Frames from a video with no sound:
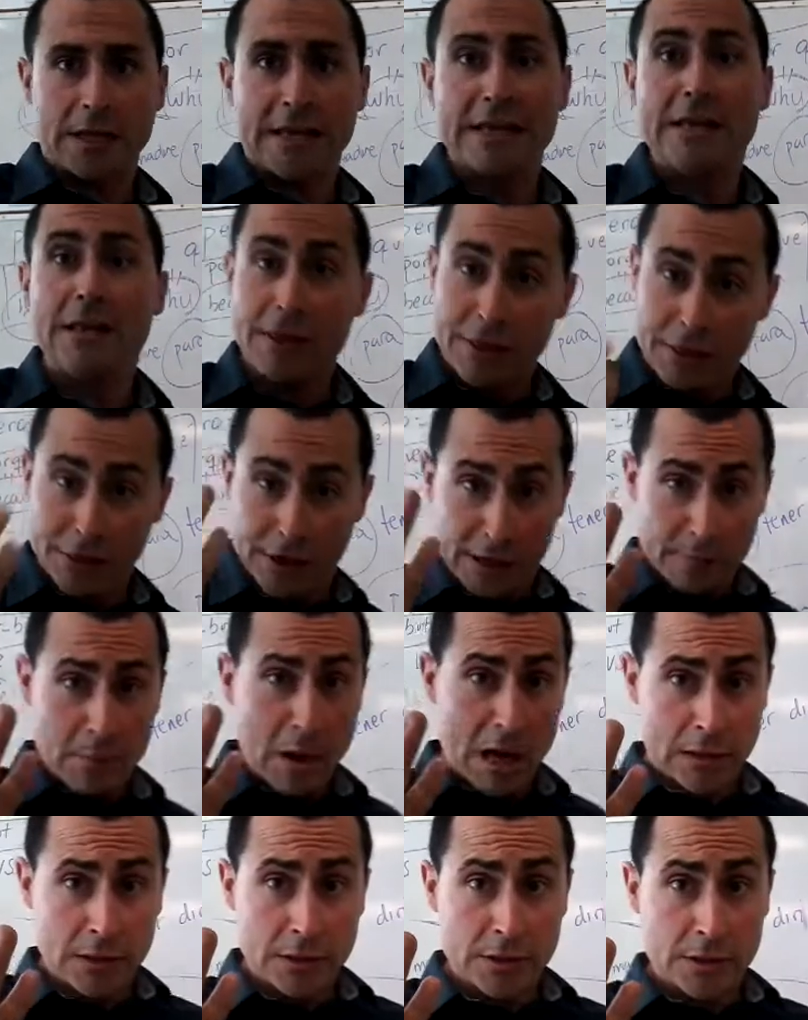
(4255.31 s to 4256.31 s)
In 3
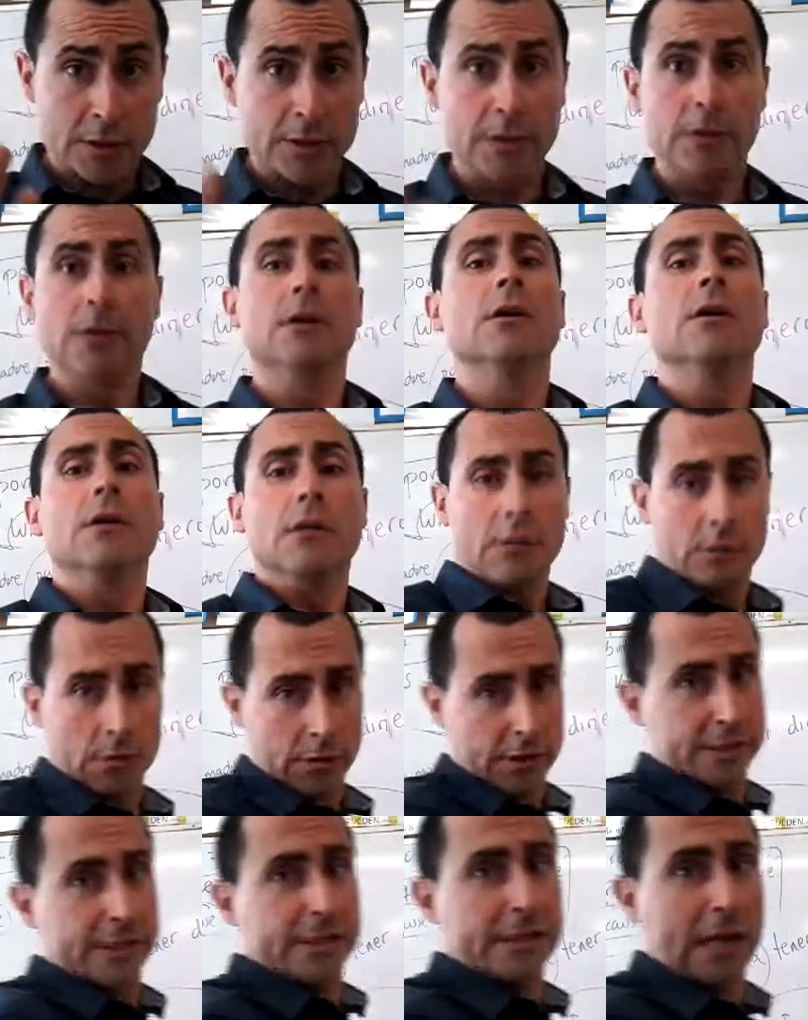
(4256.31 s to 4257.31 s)
months,
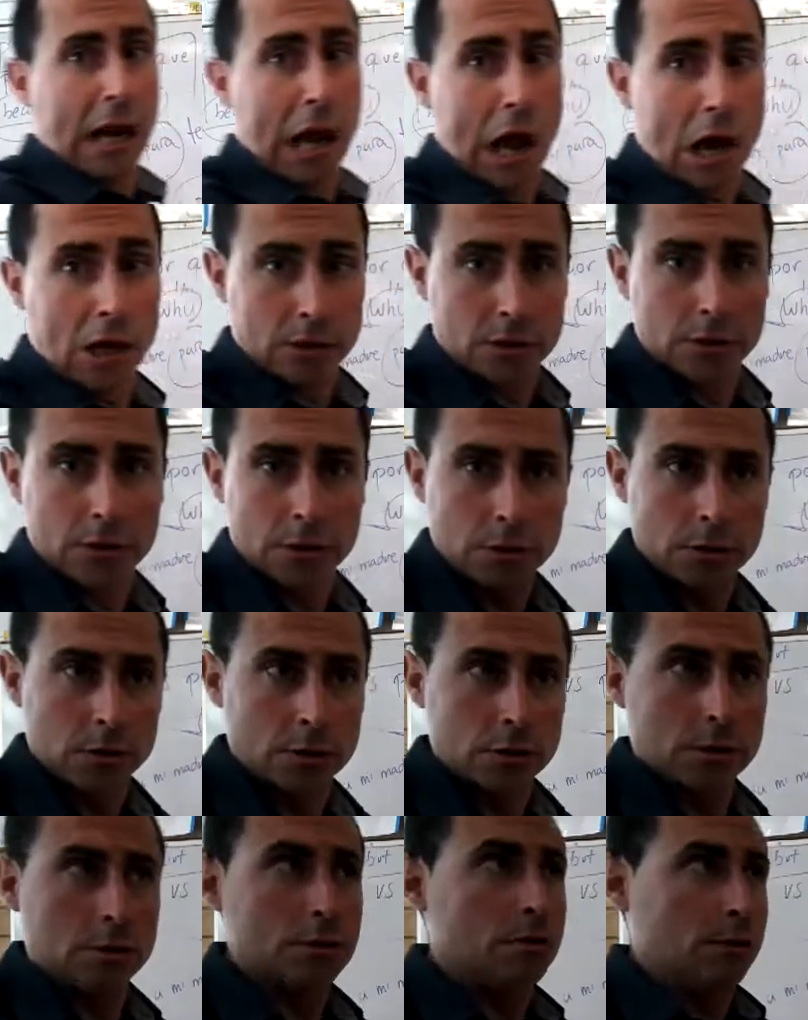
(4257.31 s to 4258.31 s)
this is a lot.
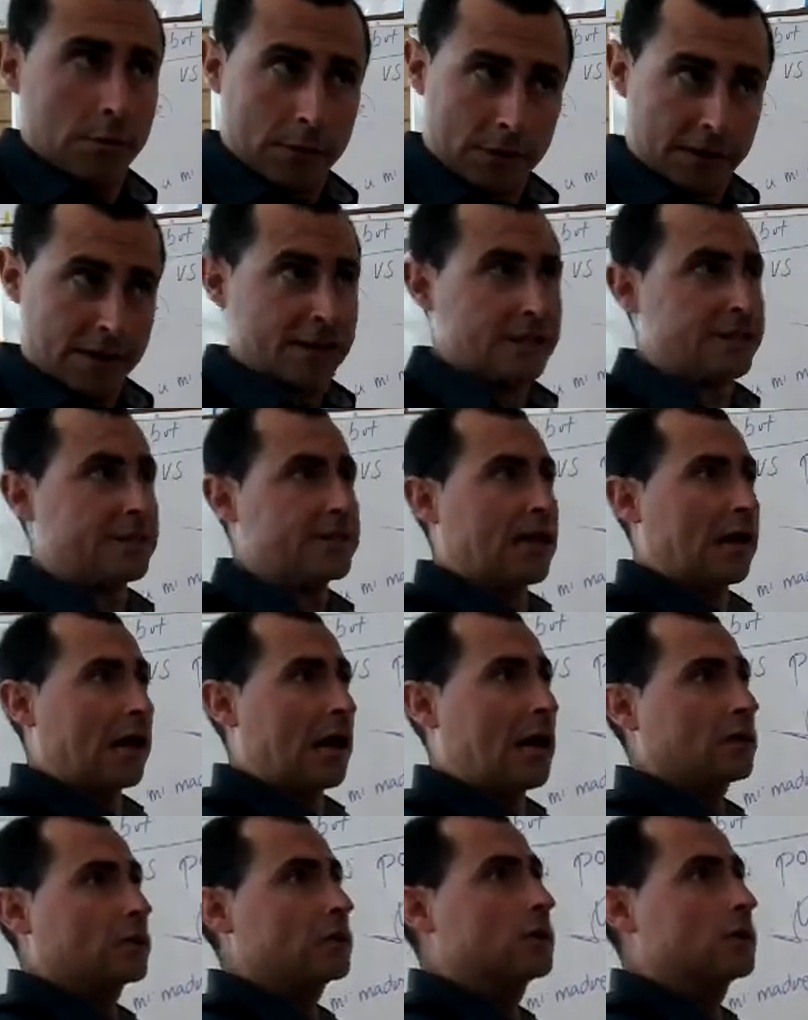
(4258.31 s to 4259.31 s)
This is a lot.